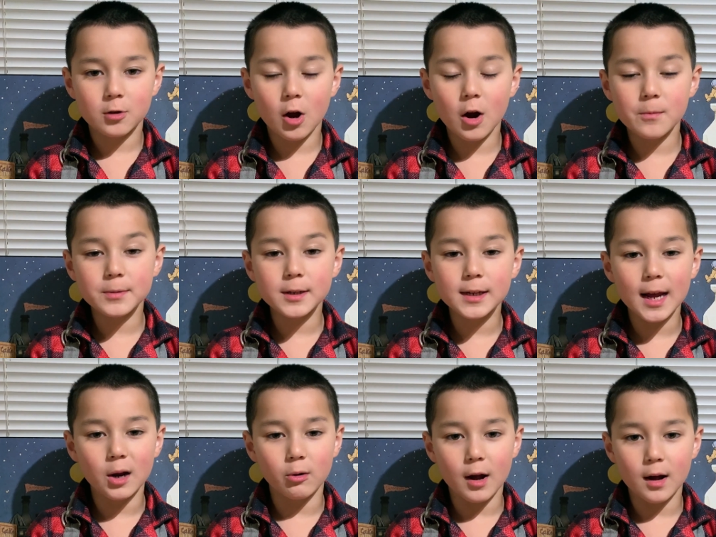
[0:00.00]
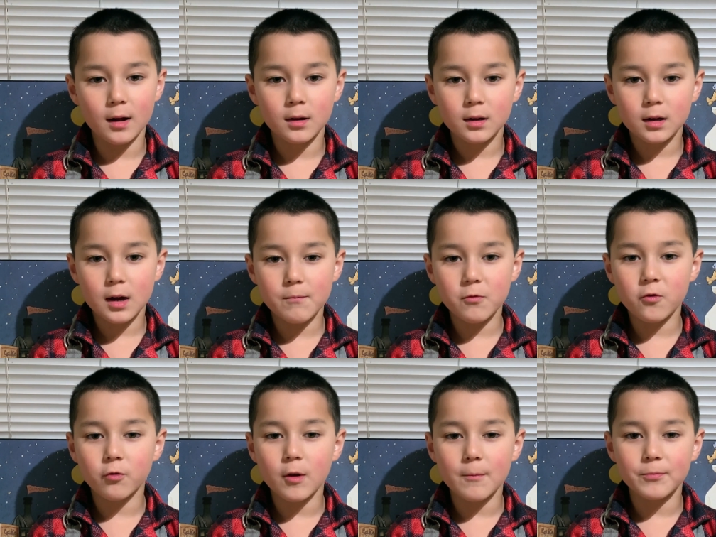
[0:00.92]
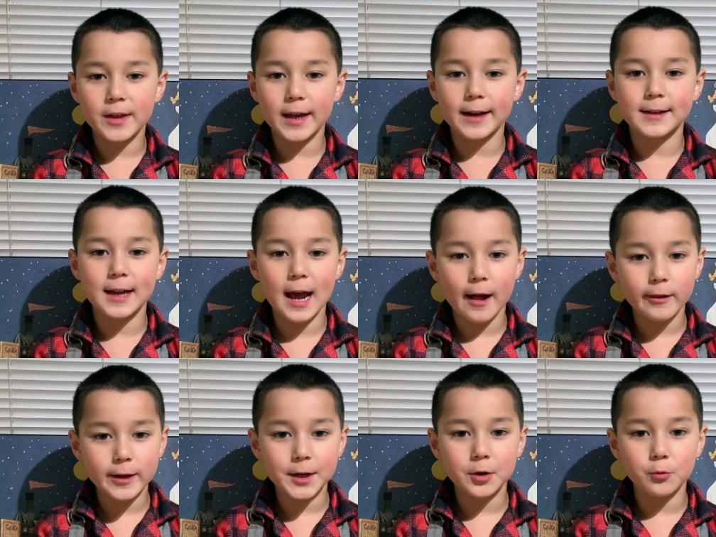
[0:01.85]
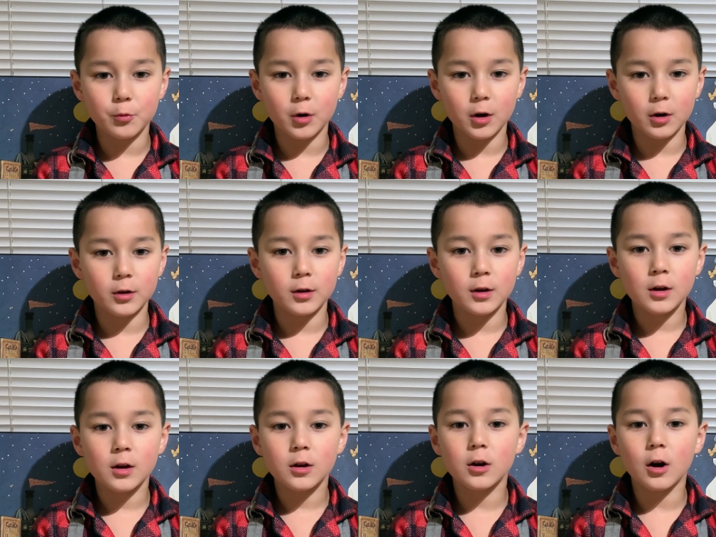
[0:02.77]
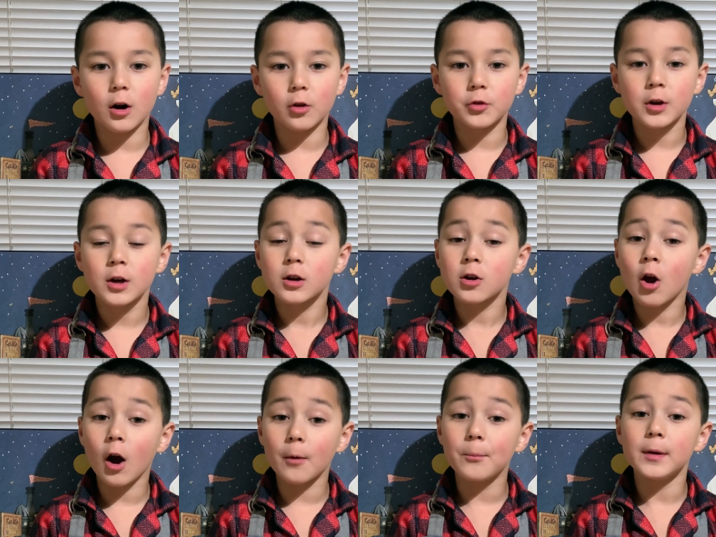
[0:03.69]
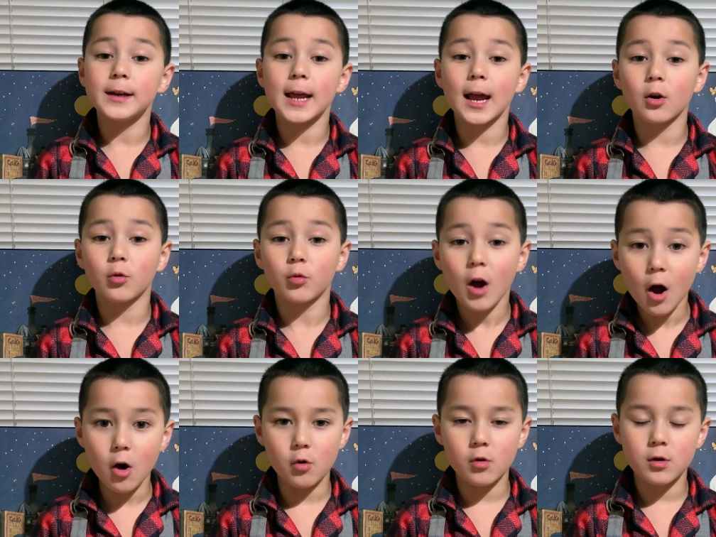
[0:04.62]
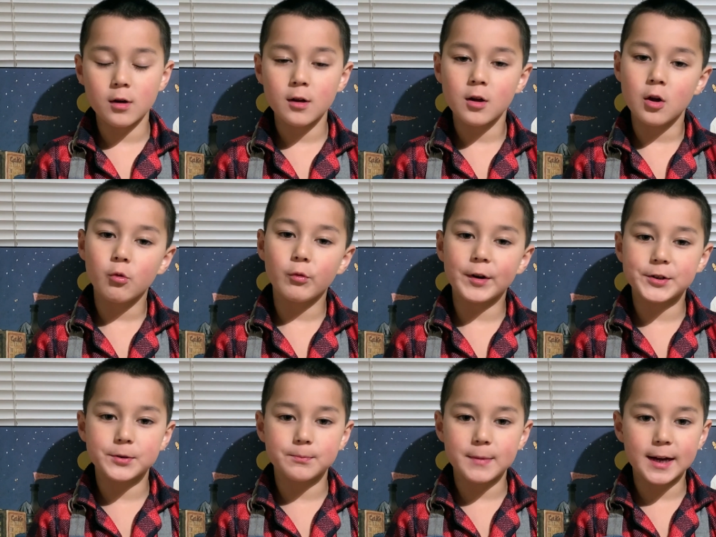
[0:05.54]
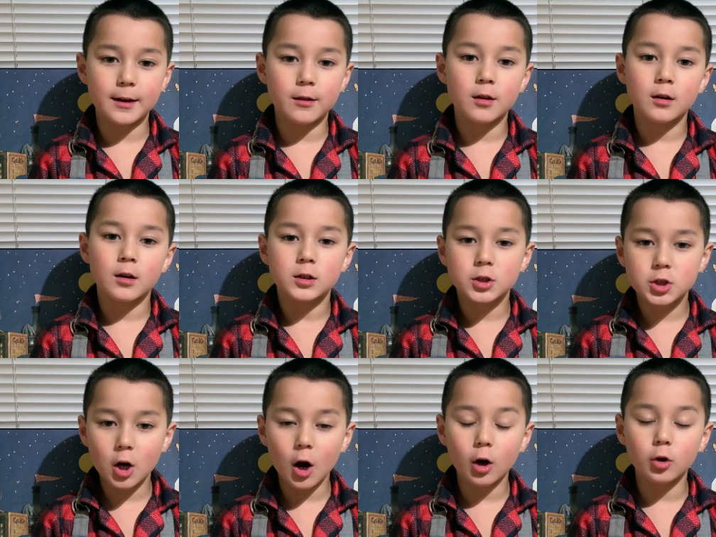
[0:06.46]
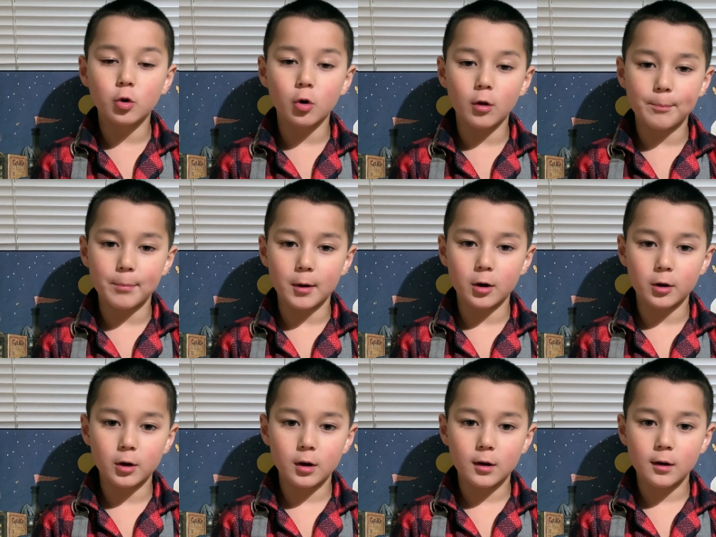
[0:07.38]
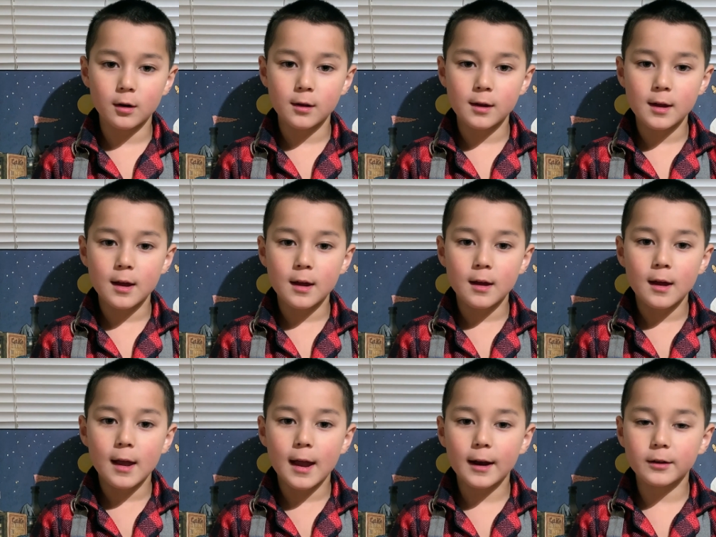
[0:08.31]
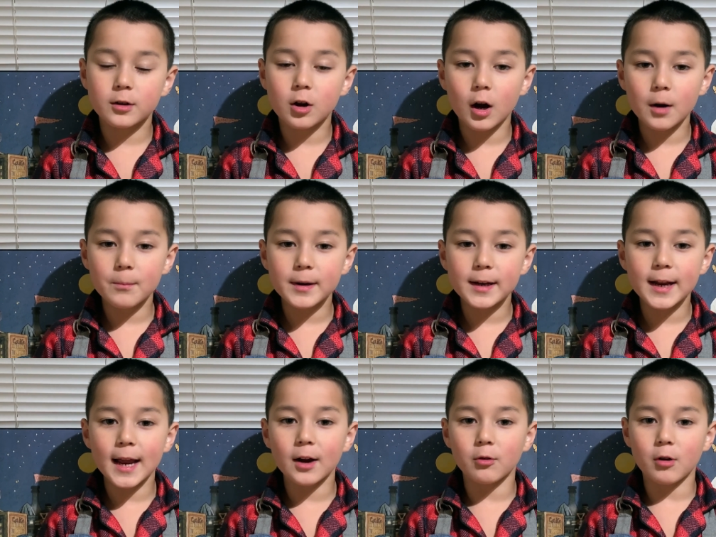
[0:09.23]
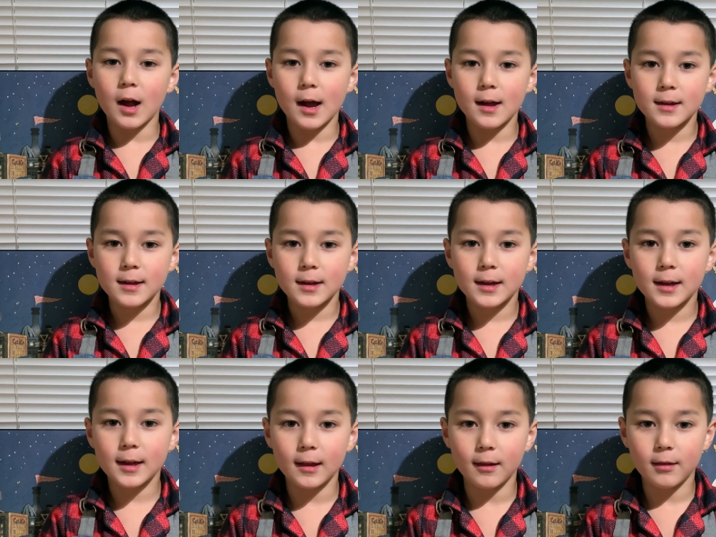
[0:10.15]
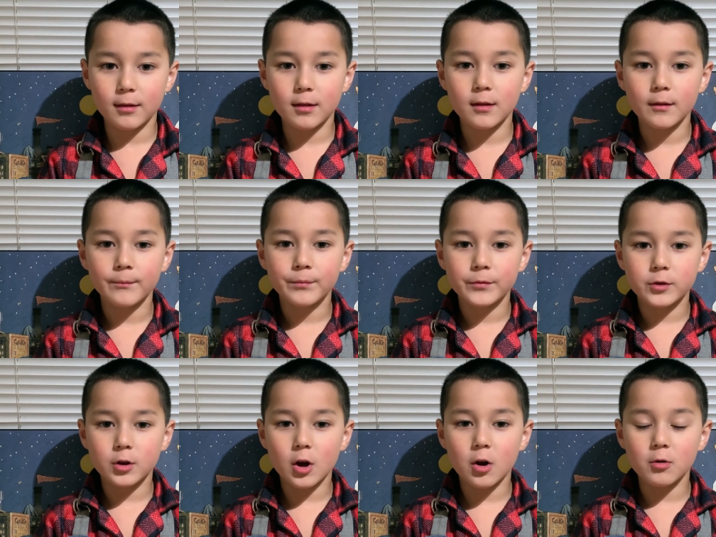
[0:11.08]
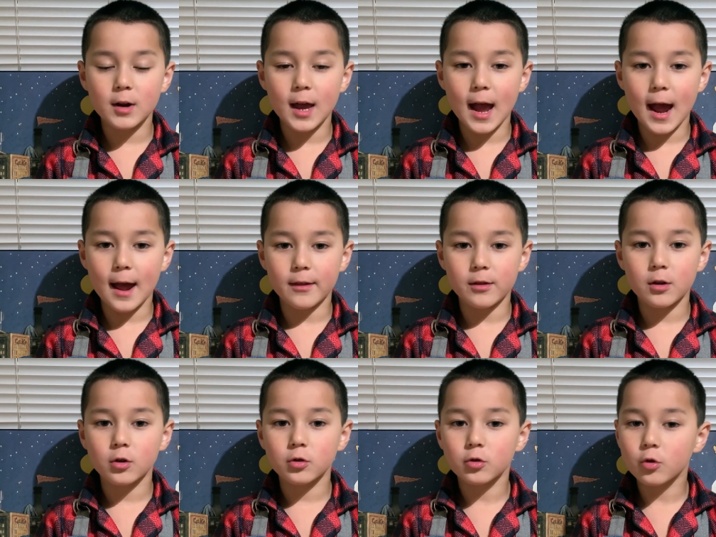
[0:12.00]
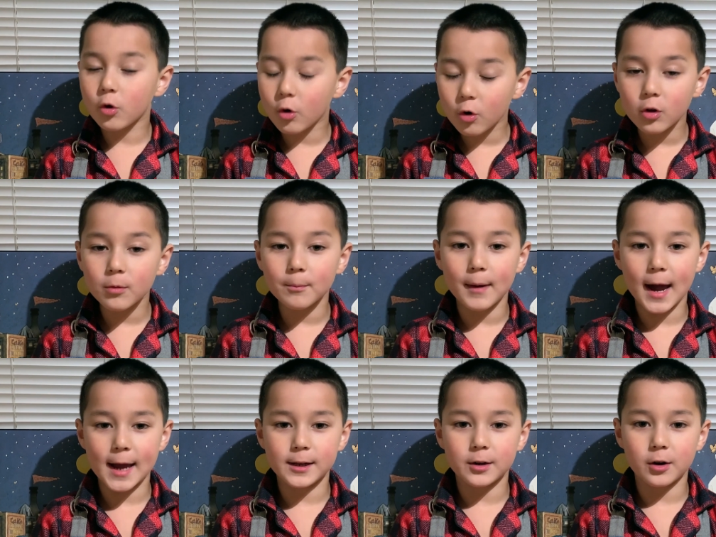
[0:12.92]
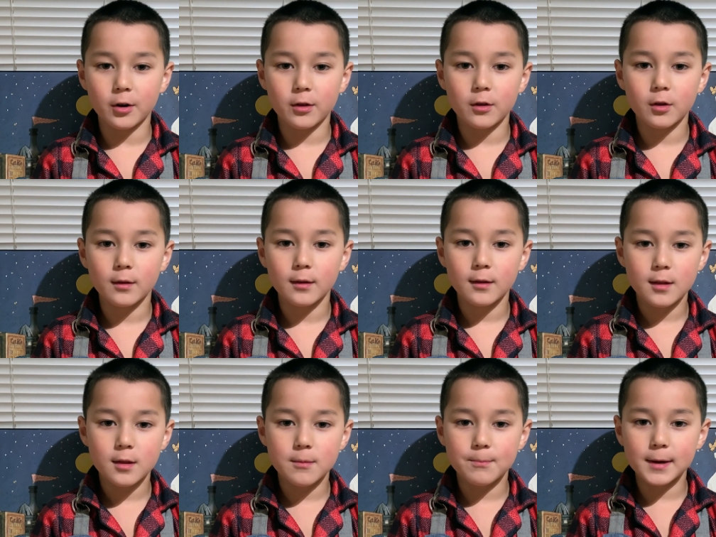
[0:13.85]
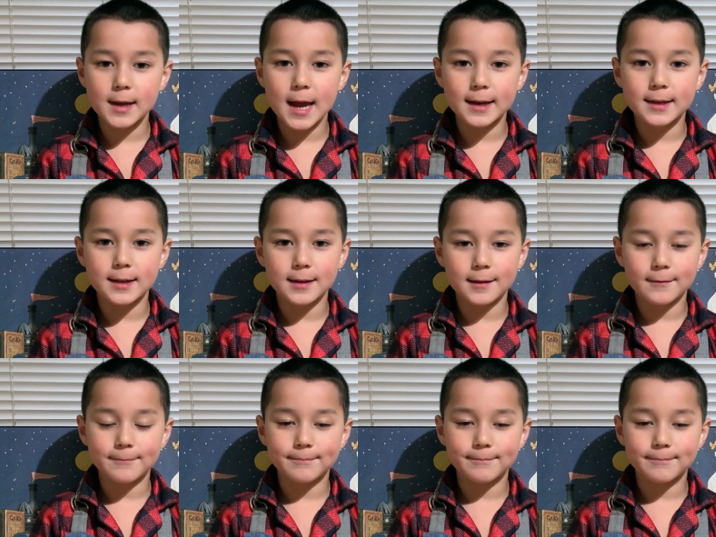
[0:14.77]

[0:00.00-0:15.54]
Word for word: Carbonara comes from the Italian word called carbonara, which means charcoal burger. And carbonara is known as coal miners' spaghetti.